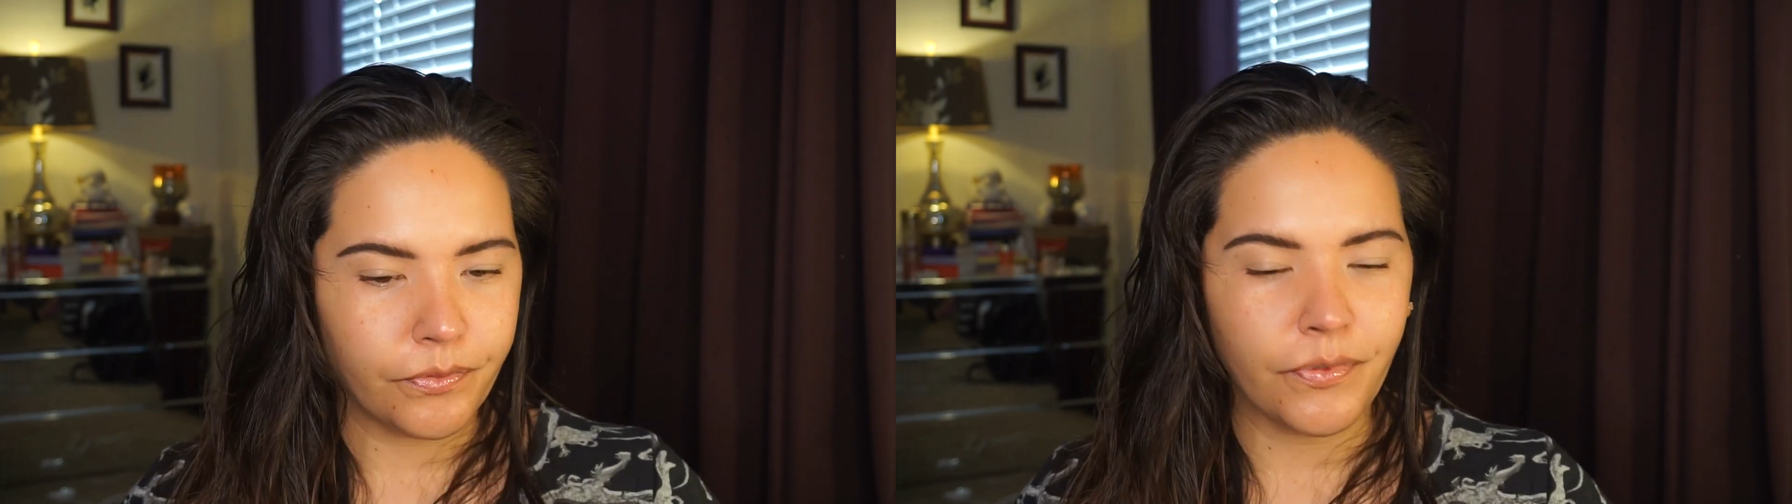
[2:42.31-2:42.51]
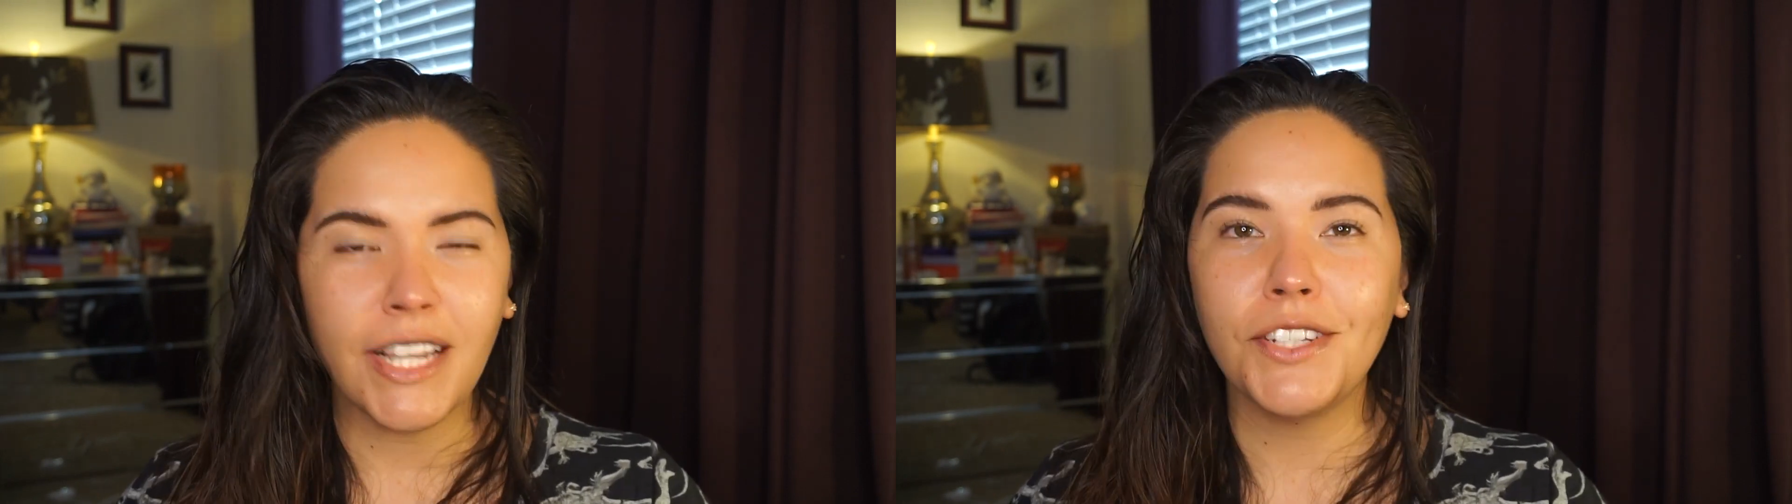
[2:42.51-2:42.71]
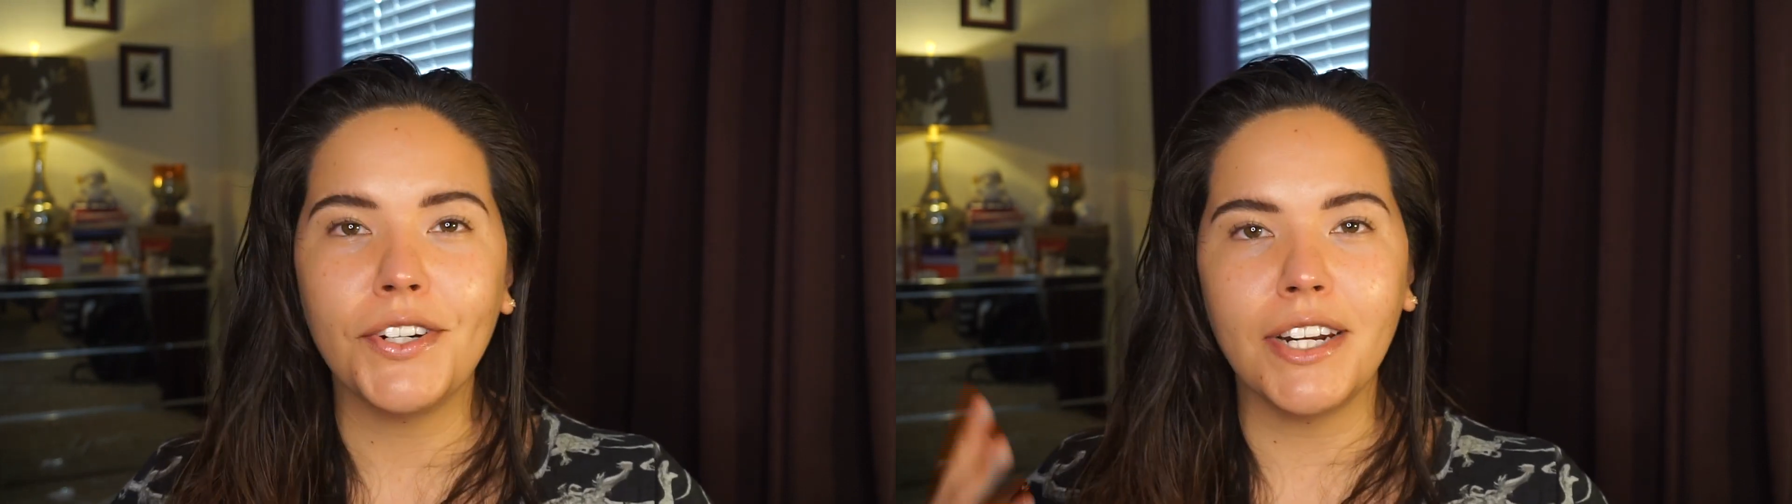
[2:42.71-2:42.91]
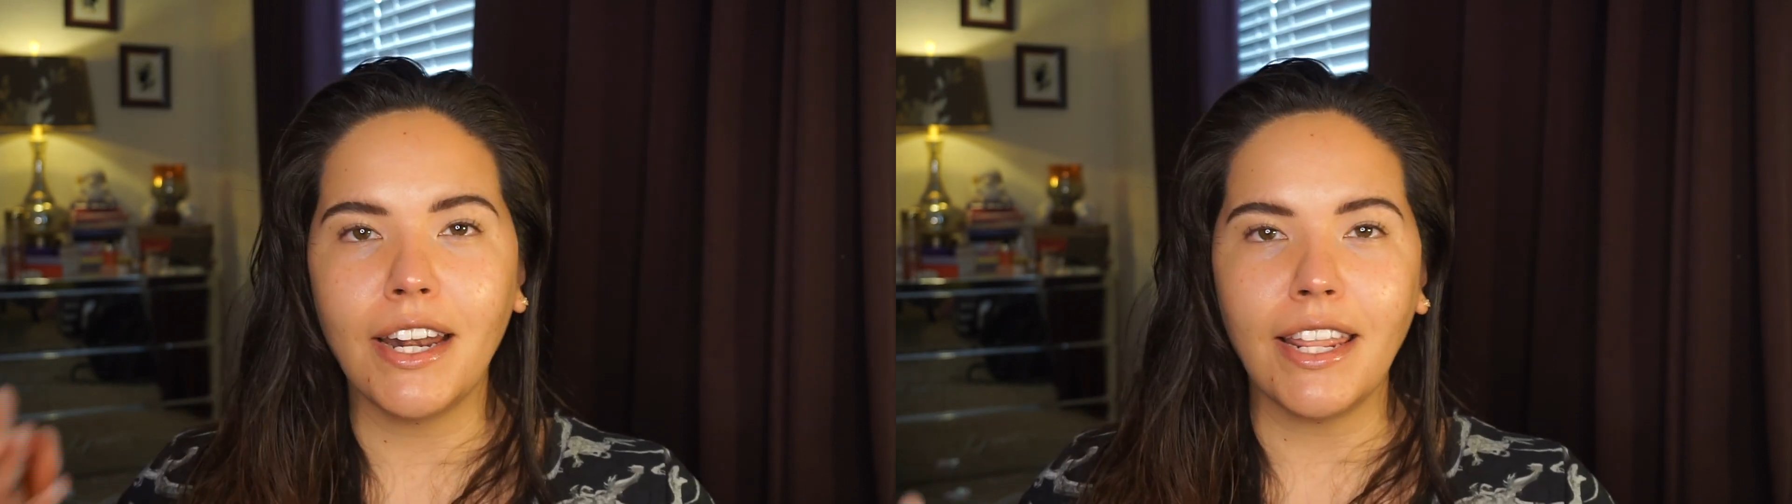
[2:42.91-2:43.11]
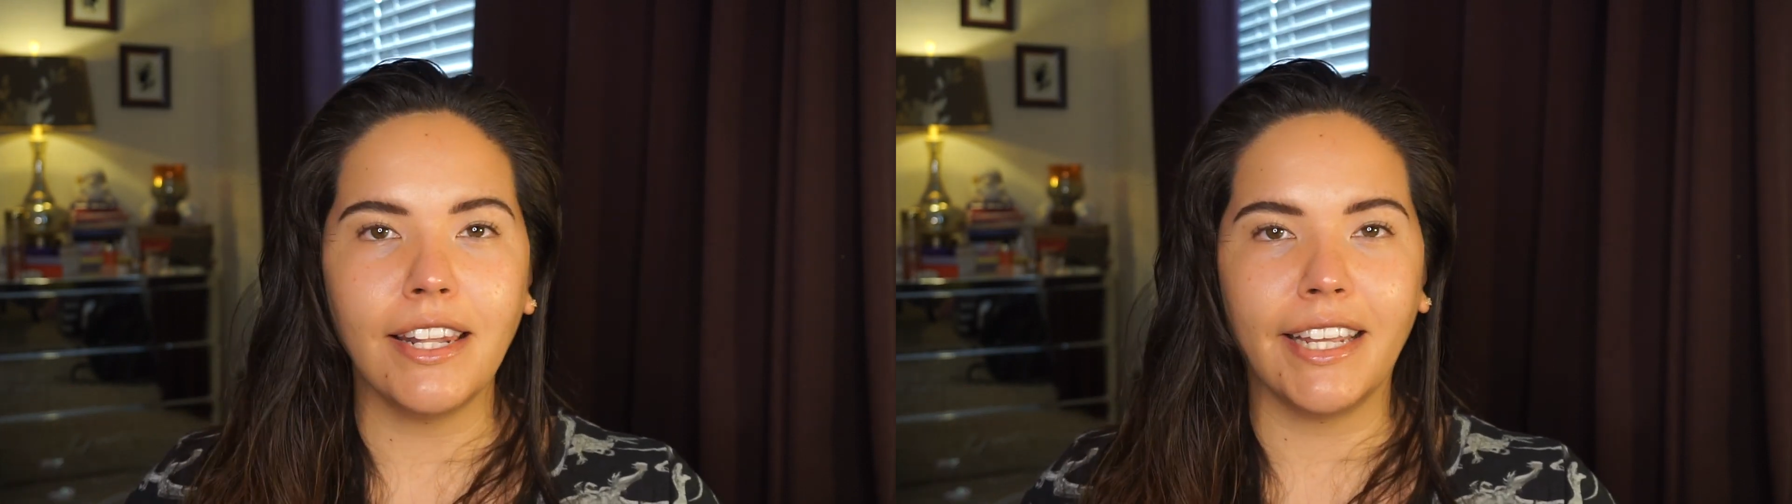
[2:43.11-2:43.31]
Next, you're
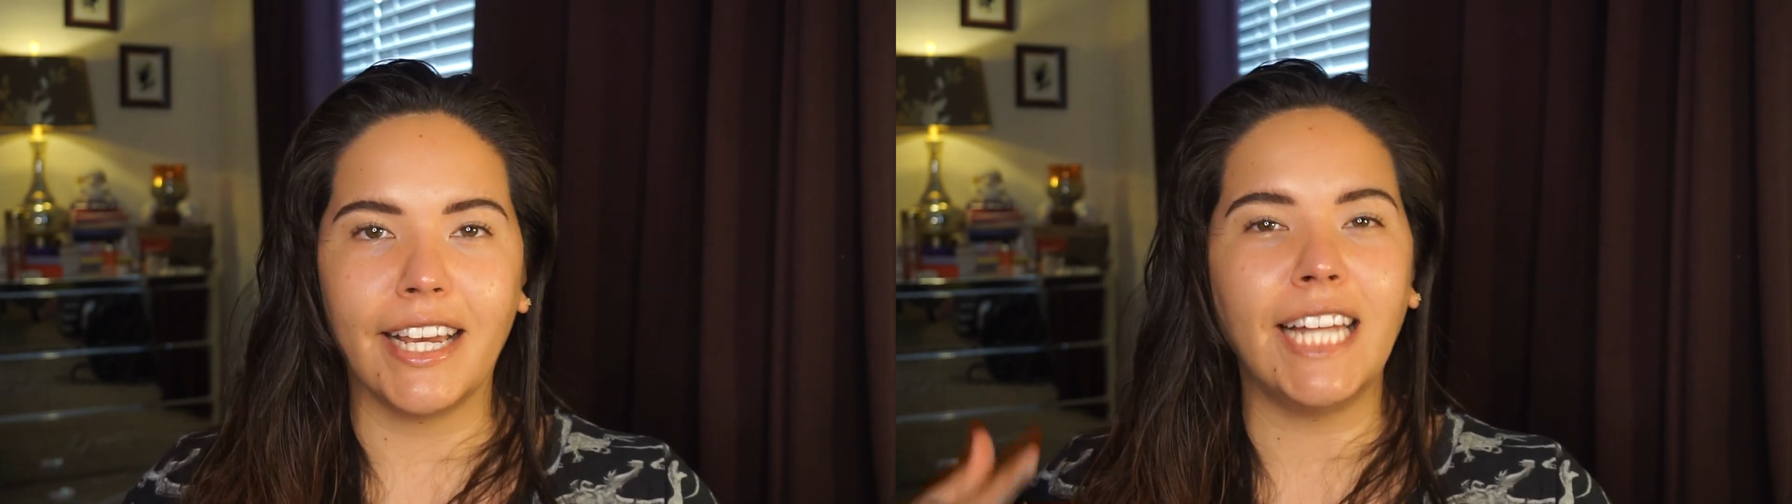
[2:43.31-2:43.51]
gonna need like